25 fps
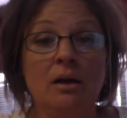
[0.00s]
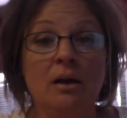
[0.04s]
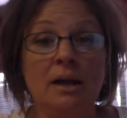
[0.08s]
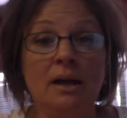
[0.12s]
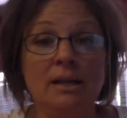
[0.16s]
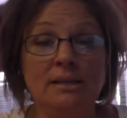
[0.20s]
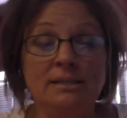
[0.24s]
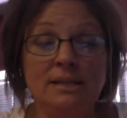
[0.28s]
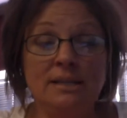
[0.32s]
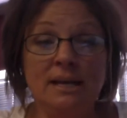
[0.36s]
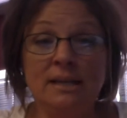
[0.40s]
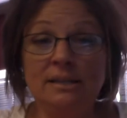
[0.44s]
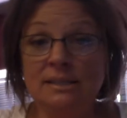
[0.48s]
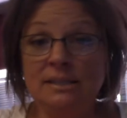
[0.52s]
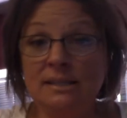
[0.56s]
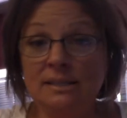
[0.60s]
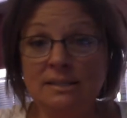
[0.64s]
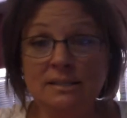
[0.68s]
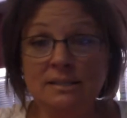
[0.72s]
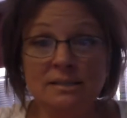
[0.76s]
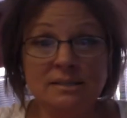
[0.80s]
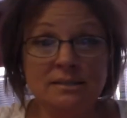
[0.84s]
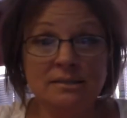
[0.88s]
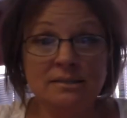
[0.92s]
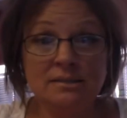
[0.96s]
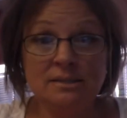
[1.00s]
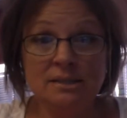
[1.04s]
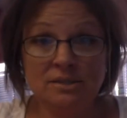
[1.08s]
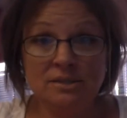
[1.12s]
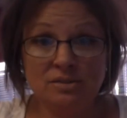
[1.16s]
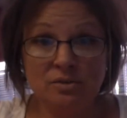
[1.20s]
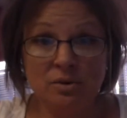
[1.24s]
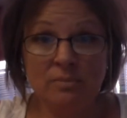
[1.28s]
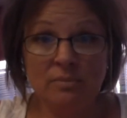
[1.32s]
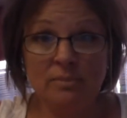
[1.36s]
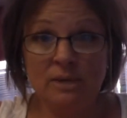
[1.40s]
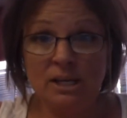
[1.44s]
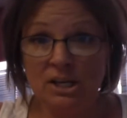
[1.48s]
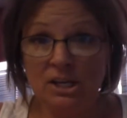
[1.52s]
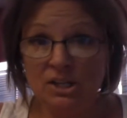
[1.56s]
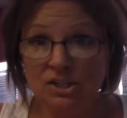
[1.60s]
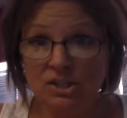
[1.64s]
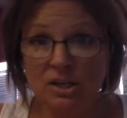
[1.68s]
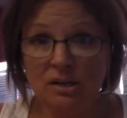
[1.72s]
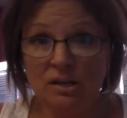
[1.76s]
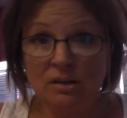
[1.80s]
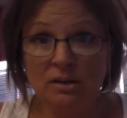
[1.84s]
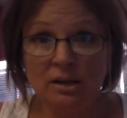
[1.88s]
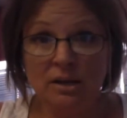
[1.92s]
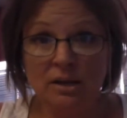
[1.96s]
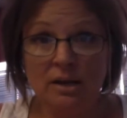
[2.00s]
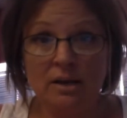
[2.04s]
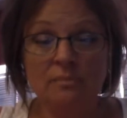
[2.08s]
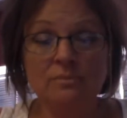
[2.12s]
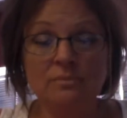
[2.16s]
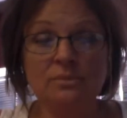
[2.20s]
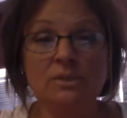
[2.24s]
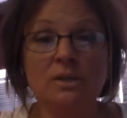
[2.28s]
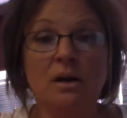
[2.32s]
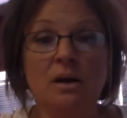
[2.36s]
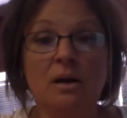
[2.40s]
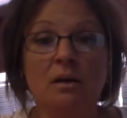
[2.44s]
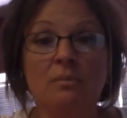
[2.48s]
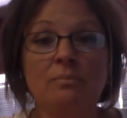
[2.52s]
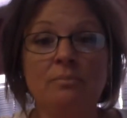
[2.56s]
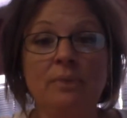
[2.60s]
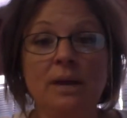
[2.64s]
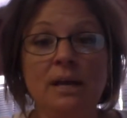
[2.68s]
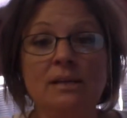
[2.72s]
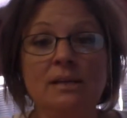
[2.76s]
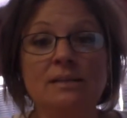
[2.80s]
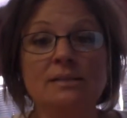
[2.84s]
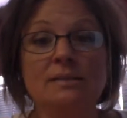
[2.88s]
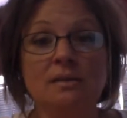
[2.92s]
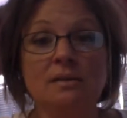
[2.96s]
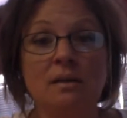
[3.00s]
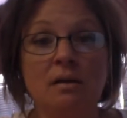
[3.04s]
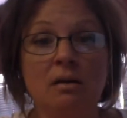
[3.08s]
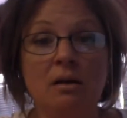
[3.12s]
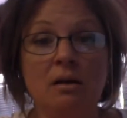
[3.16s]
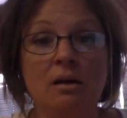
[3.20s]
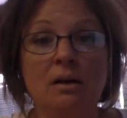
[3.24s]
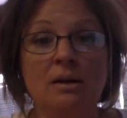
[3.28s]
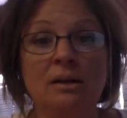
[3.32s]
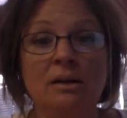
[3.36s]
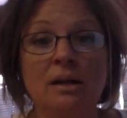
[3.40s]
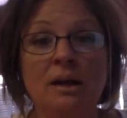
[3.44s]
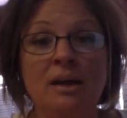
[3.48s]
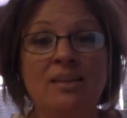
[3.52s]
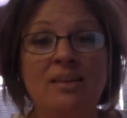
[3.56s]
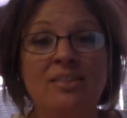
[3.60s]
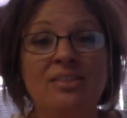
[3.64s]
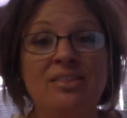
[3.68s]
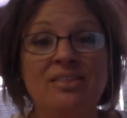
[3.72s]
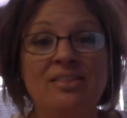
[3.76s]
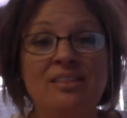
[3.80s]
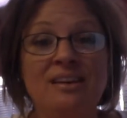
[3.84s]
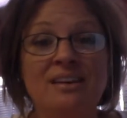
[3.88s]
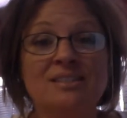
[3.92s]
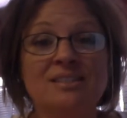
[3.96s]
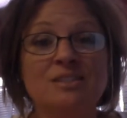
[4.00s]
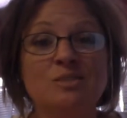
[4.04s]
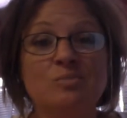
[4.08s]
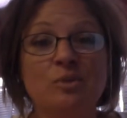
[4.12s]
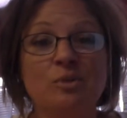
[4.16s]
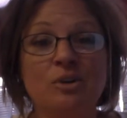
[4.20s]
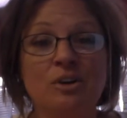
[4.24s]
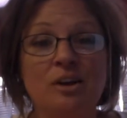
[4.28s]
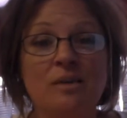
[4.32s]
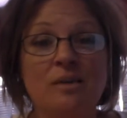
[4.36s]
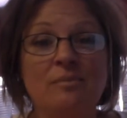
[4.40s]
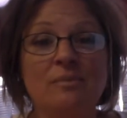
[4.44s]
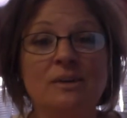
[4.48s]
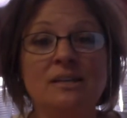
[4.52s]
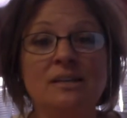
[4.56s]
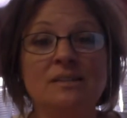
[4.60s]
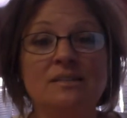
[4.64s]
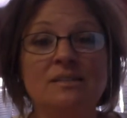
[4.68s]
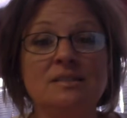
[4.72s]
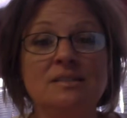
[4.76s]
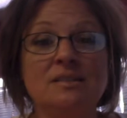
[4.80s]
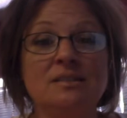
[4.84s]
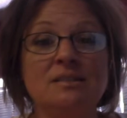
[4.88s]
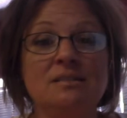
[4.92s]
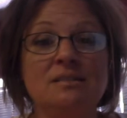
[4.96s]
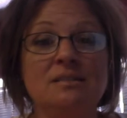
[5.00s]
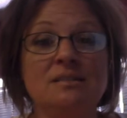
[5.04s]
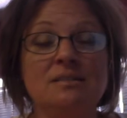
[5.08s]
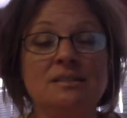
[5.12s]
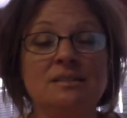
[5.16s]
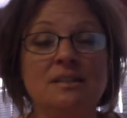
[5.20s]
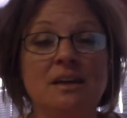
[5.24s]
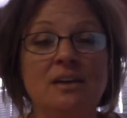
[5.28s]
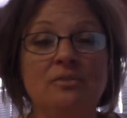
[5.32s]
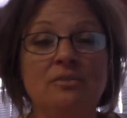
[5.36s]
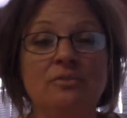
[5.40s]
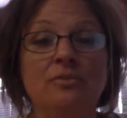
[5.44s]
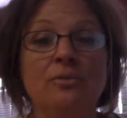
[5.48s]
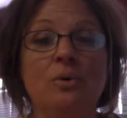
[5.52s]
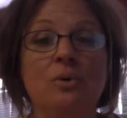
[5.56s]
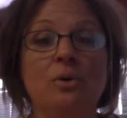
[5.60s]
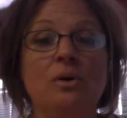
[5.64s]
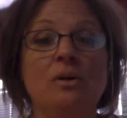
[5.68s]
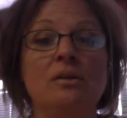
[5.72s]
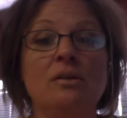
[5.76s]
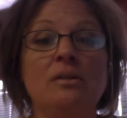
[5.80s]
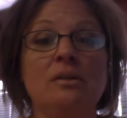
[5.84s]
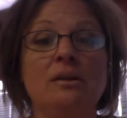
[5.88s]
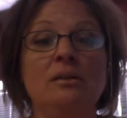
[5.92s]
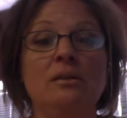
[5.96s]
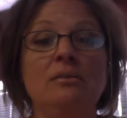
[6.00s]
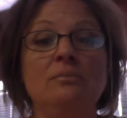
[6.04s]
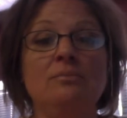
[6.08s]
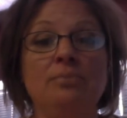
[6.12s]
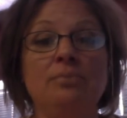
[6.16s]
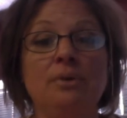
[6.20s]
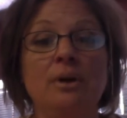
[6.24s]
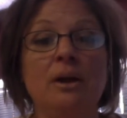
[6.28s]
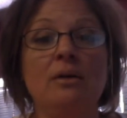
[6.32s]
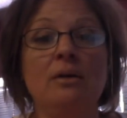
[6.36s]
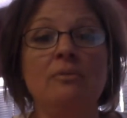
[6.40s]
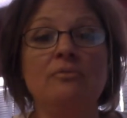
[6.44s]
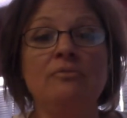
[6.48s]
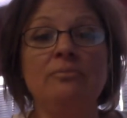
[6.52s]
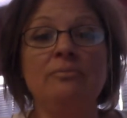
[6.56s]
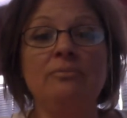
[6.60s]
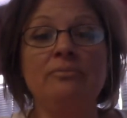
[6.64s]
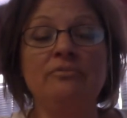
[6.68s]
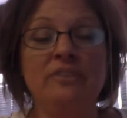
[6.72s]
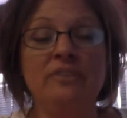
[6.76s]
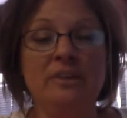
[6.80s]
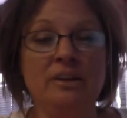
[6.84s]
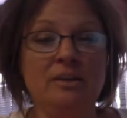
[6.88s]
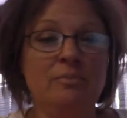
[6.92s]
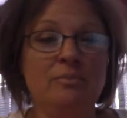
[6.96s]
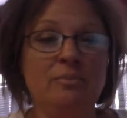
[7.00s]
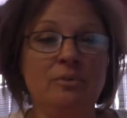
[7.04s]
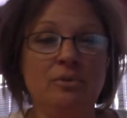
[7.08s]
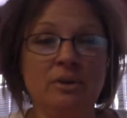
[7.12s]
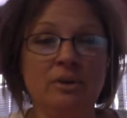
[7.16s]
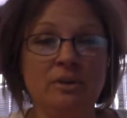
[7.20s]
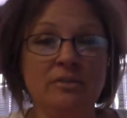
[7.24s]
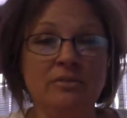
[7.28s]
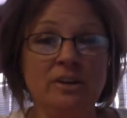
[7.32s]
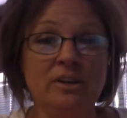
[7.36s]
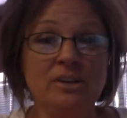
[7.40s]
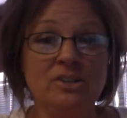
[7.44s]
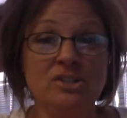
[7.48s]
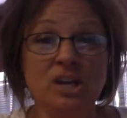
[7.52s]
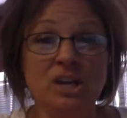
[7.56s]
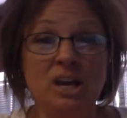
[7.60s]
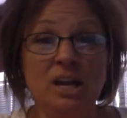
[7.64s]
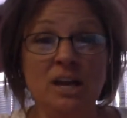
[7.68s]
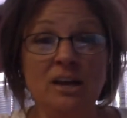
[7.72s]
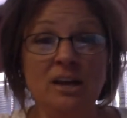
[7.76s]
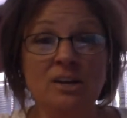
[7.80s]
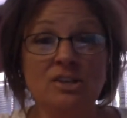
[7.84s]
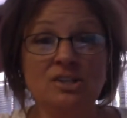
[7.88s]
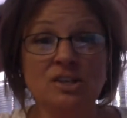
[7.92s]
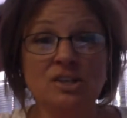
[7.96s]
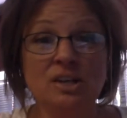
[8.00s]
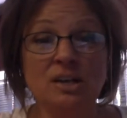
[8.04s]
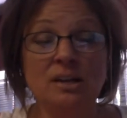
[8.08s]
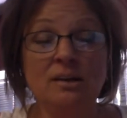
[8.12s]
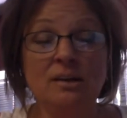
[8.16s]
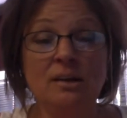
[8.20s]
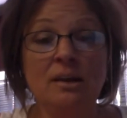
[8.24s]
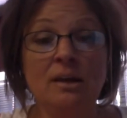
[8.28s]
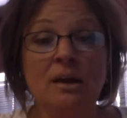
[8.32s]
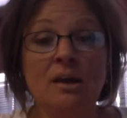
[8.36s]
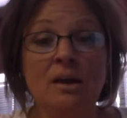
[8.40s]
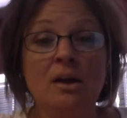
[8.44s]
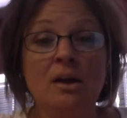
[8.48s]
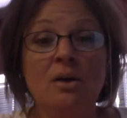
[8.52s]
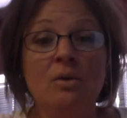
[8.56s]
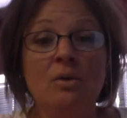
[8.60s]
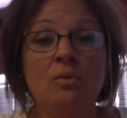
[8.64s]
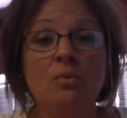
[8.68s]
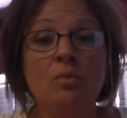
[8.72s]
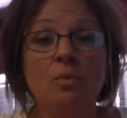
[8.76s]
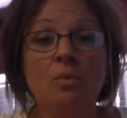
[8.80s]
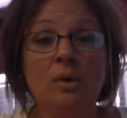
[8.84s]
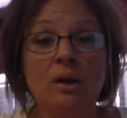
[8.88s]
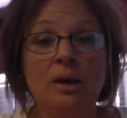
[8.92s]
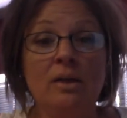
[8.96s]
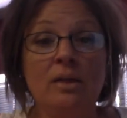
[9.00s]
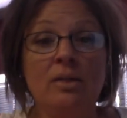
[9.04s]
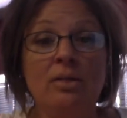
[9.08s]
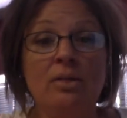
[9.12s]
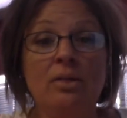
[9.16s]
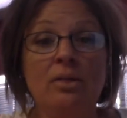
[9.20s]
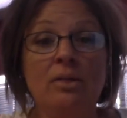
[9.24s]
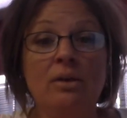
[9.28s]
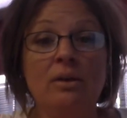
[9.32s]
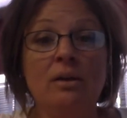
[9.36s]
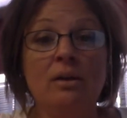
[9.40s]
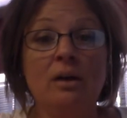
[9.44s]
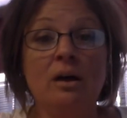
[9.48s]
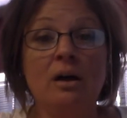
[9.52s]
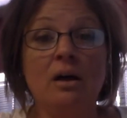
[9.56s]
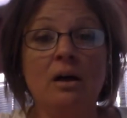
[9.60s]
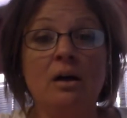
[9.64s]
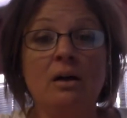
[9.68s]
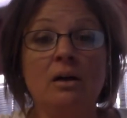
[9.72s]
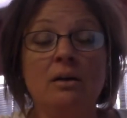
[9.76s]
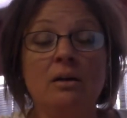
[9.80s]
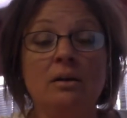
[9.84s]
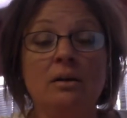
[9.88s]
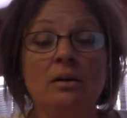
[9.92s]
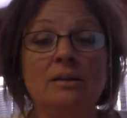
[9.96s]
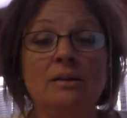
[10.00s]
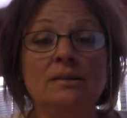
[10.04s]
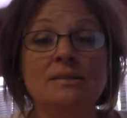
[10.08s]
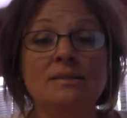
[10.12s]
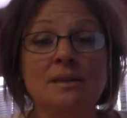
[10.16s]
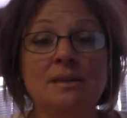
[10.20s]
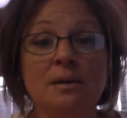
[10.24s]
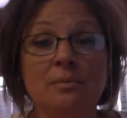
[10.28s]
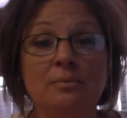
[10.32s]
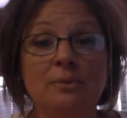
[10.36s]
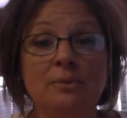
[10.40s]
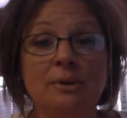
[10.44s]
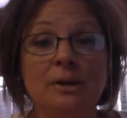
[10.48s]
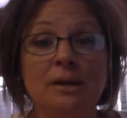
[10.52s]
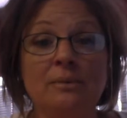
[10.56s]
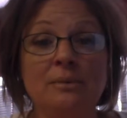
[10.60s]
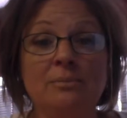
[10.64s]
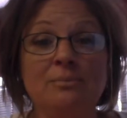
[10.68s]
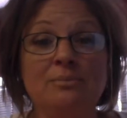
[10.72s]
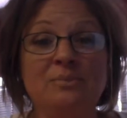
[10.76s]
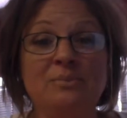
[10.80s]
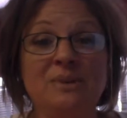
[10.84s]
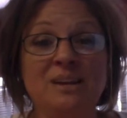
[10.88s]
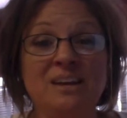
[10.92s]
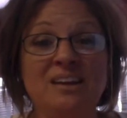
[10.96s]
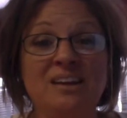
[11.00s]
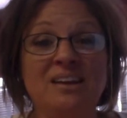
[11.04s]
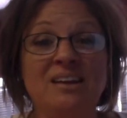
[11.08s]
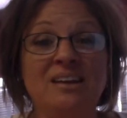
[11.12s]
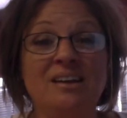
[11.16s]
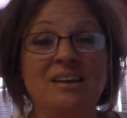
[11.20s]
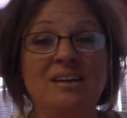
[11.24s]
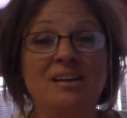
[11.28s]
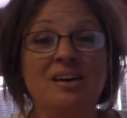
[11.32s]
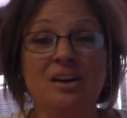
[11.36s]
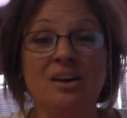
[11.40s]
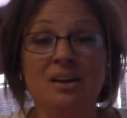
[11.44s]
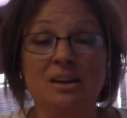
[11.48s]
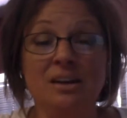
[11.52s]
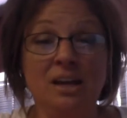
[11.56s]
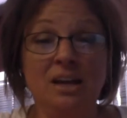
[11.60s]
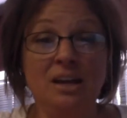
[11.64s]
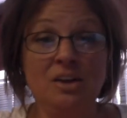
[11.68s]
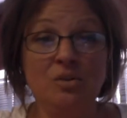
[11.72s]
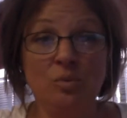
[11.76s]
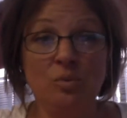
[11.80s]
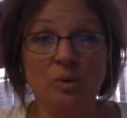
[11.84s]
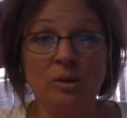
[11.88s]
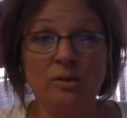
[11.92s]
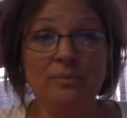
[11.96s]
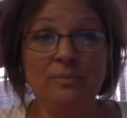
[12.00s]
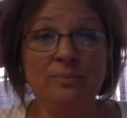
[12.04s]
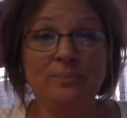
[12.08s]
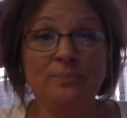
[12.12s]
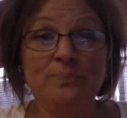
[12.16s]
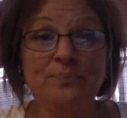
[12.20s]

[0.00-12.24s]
and discrimination claims are based on this premise set forth in Brown v. Board of Education, with separate being unequal.